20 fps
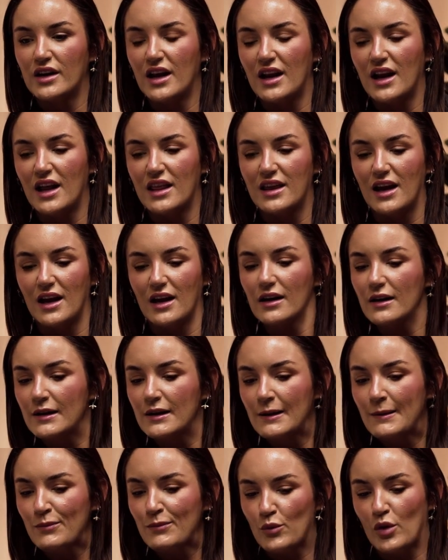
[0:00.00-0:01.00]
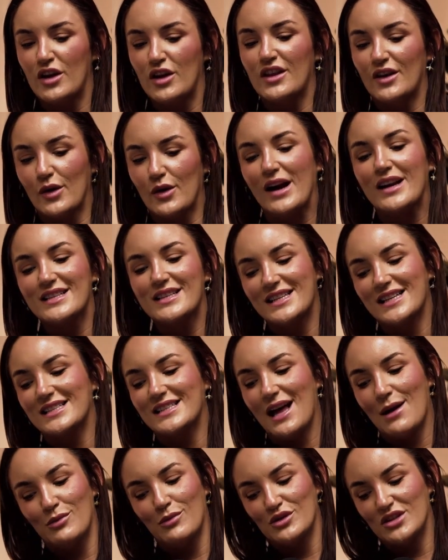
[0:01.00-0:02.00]
And I think one of the greatest
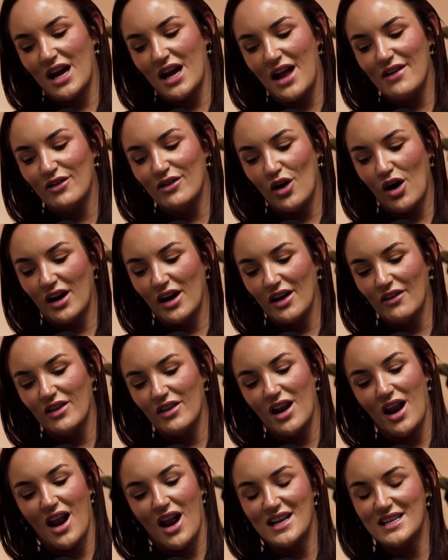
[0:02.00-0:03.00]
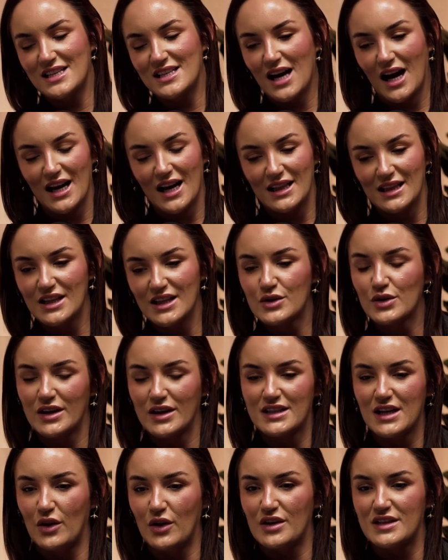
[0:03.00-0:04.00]
examples I ever got given, and I literally
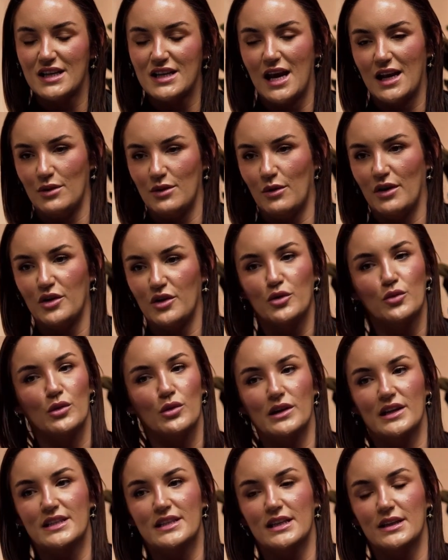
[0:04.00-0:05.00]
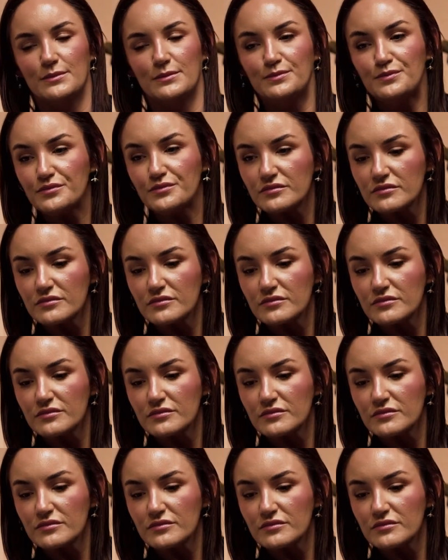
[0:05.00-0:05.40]
tell this to anyone who will listen,